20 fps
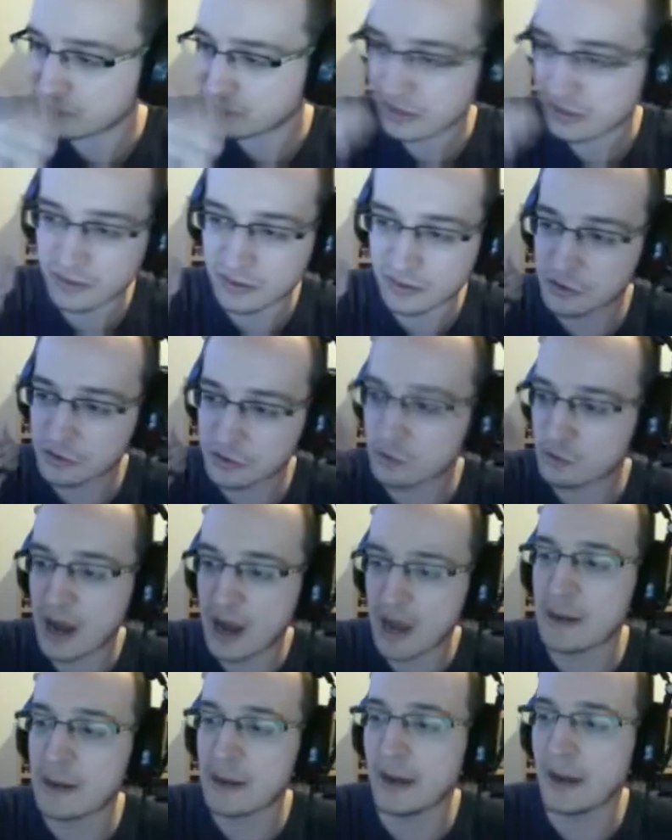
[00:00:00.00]
Just
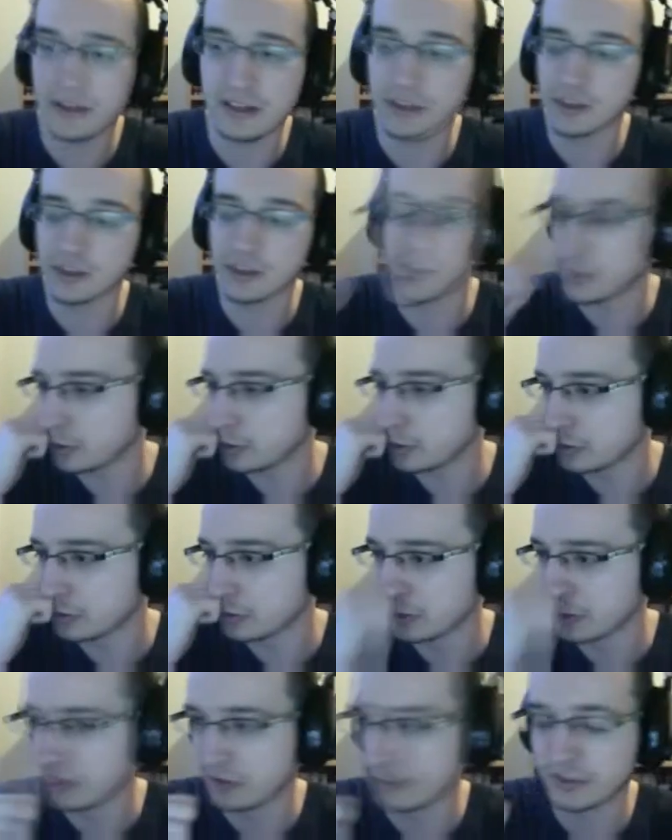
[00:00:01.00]
random ideas on what you
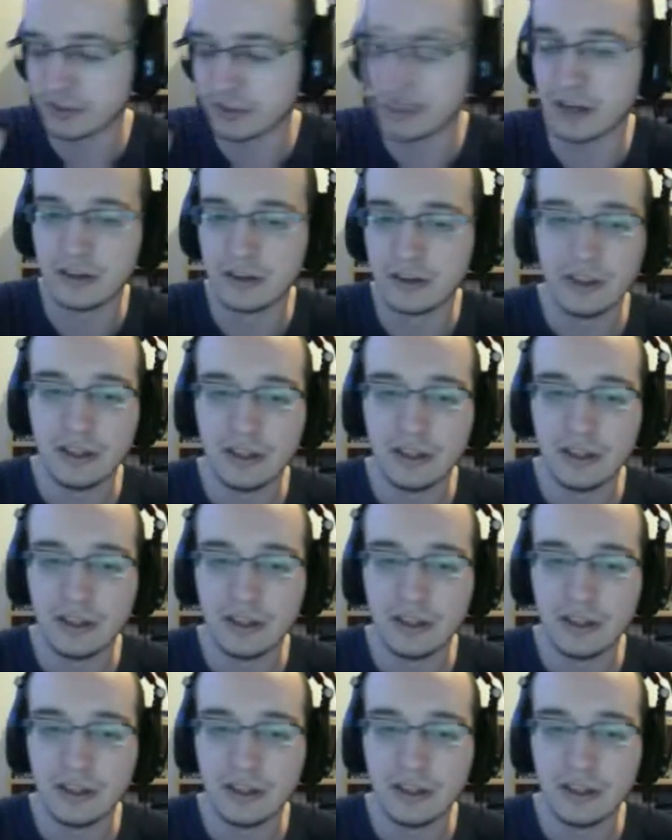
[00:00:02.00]
could have done.